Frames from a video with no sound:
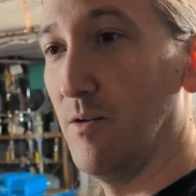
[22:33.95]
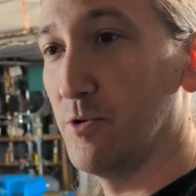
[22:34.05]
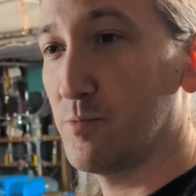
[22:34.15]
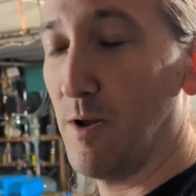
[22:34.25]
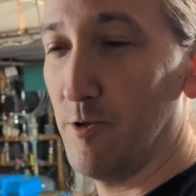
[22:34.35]

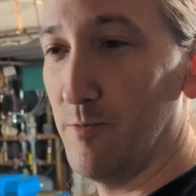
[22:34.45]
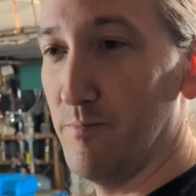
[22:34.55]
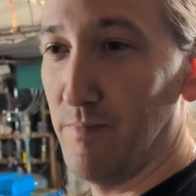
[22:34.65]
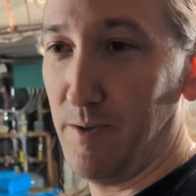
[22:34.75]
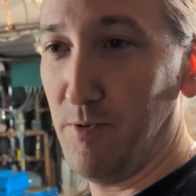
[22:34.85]
which probably
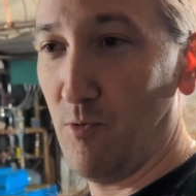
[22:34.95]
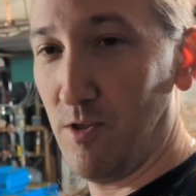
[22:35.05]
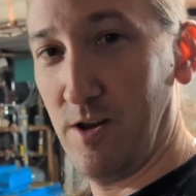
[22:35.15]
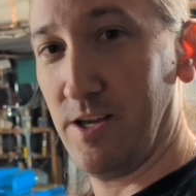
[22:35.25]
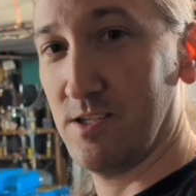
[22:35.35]
might be one
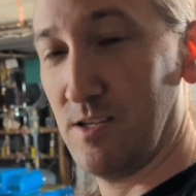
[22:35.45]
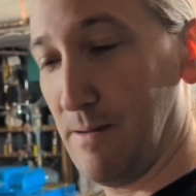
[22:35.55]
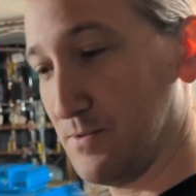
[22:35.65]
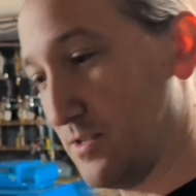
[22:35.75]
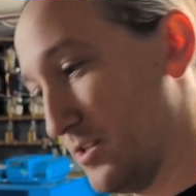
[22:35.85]
of the next
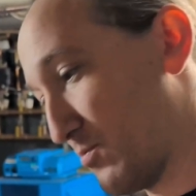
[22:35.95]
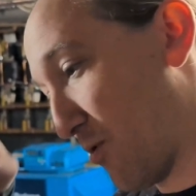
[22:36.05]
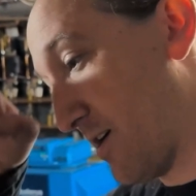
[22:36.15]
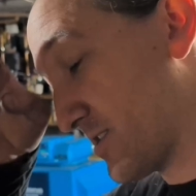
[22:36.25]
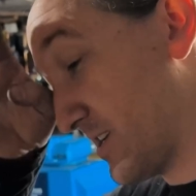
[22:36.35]
steps in this
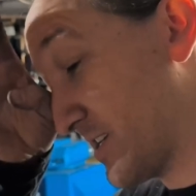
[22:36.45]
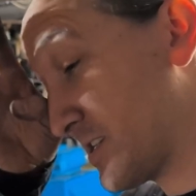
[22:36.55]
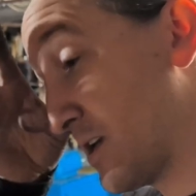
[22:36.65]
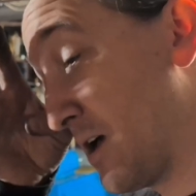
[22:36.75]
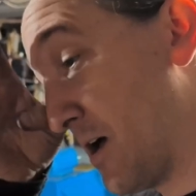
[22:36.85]
process